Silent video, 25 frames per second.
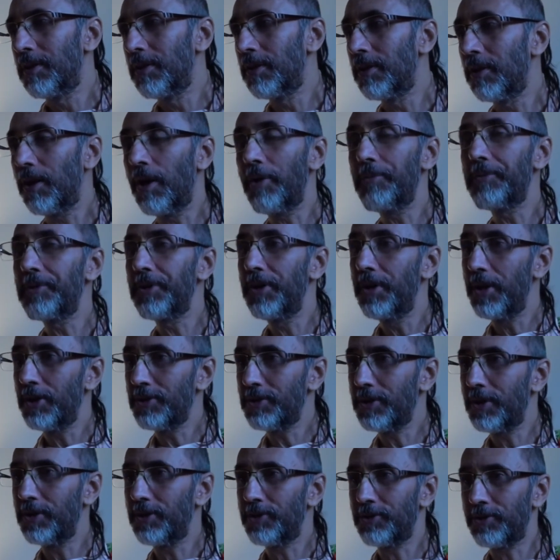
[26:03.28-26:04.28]
love
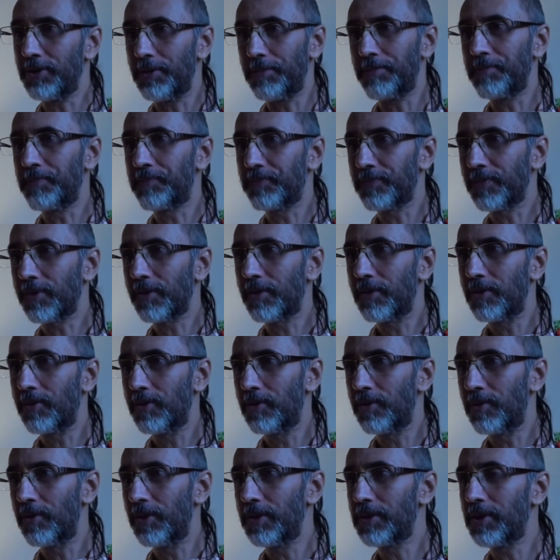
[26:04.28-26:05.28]
relationship
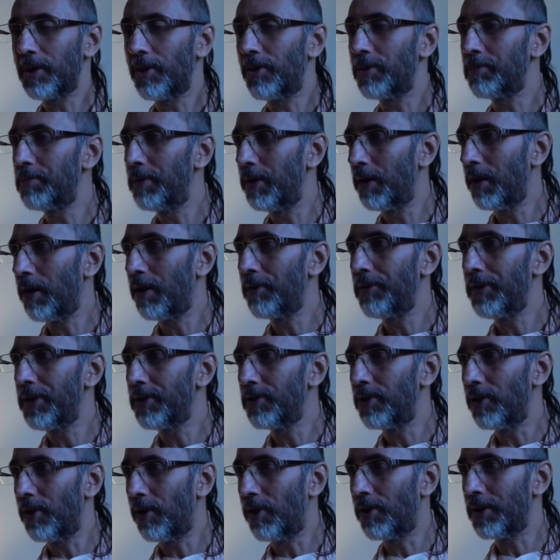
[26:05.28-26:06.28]
with our
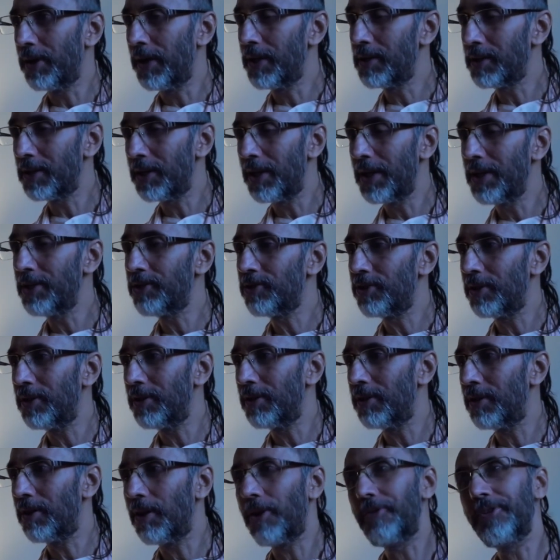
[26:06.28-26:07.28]
beloved Lord, engaged
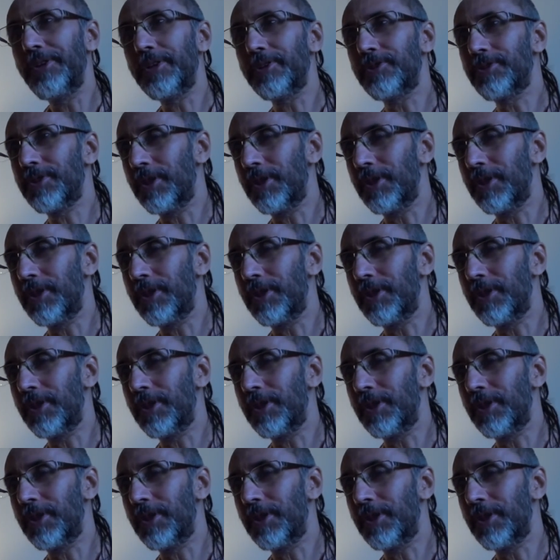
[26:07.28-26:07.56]
in loving